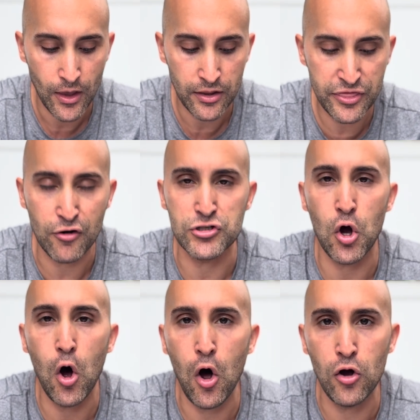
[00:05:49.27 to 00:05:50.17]
there is
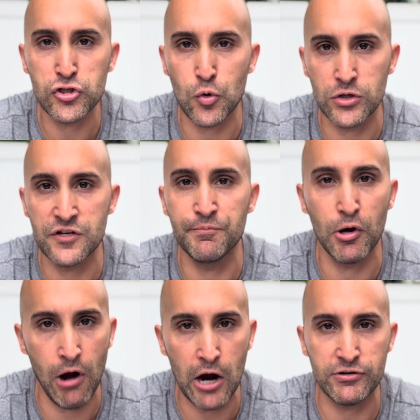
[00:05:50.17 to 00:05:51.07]
all sorts of
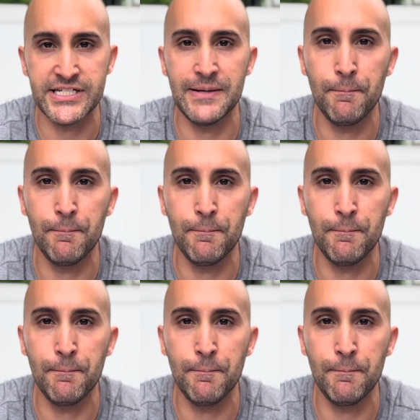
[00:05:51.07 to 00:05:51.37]
bureaucracy